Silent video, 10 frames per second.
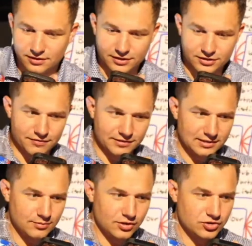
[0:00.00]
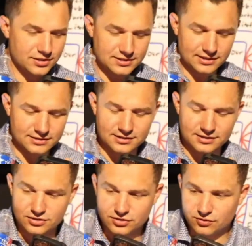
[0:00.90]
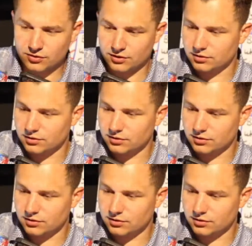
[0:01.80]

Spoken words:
Do you have an email address you can send it to, or?